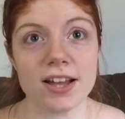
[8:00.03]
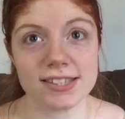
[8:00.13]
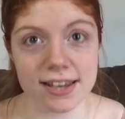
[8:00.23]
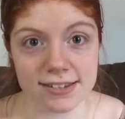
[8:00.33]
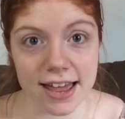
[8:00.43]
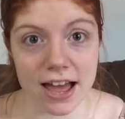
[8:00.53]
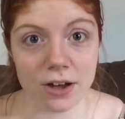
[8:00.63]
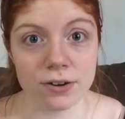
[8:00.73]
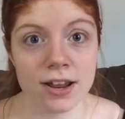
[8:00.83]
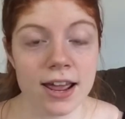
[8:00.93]
I sit
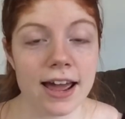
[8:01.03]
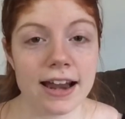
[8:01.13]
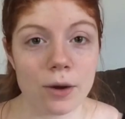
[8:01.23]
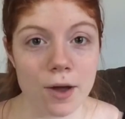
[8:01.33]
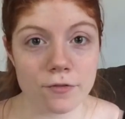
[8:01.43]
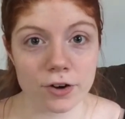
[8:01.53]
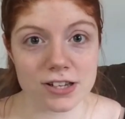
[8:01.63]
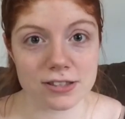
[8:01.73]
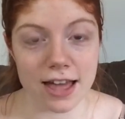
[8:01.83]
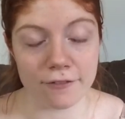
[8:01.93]
down and I wait for
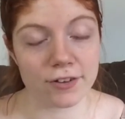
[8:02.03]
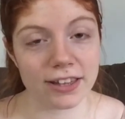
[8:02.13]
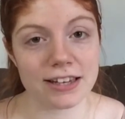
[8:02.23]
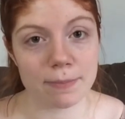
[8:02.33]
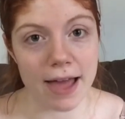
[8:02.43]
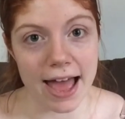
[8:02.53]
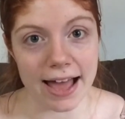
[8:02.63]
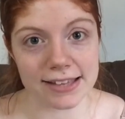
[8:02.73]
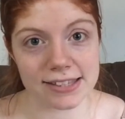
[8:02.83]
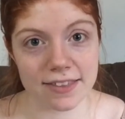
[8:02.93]
it, that feeling to
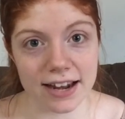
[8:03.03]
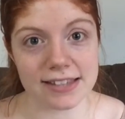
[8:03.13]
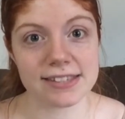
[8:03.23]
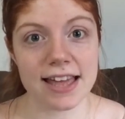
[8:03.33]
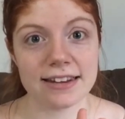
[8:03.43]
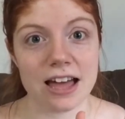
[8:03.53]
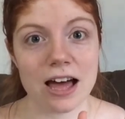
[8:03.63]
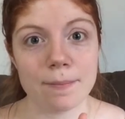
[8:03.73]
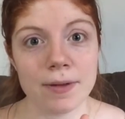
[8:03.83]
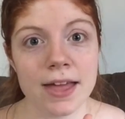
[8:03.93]
pass, and then I stand
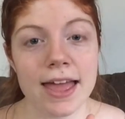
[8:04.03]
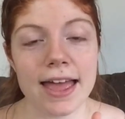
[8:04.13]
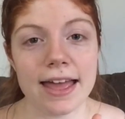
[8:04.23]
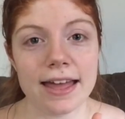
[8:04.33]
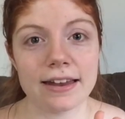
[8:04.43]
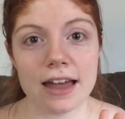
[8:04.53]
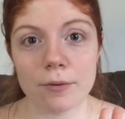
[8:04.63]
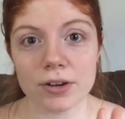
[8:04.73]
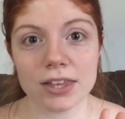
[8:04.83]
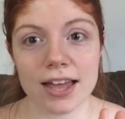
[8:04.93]
up and I
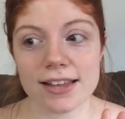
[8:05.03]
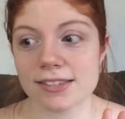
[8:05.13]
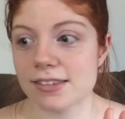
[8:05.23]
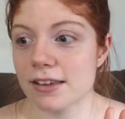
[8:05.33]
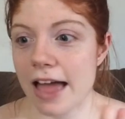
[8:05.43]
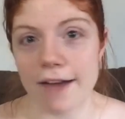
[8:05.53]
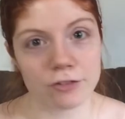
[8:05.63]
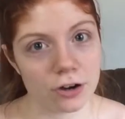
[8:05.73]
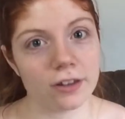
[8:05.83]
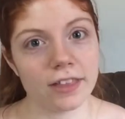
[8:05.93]
realize
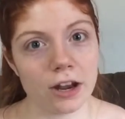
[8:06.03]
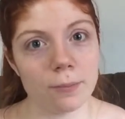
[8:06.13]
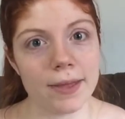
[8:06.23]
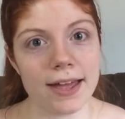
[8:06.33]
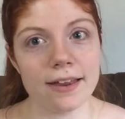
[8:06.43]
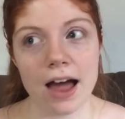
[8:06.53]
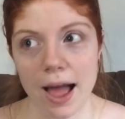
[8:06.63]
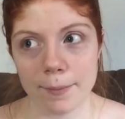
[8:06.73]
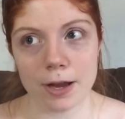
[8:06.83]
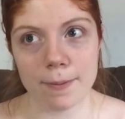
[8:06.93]
after a little bit
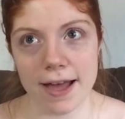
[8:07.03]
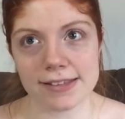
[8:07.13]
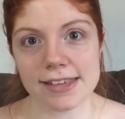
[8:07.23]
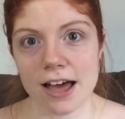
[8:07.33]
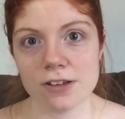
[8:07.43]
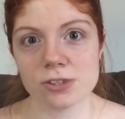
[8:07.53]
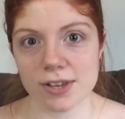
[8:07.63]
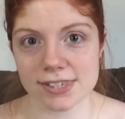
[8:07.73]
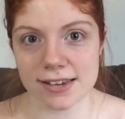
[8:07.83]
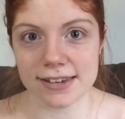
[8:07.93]
I'm gonna pass out, so
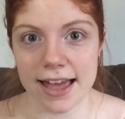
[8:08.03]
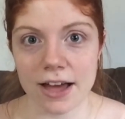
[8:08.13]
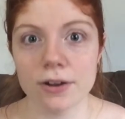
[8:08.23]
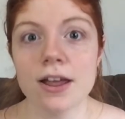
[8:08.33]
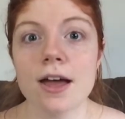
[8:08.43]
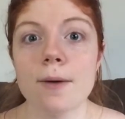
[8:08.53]
I sit down.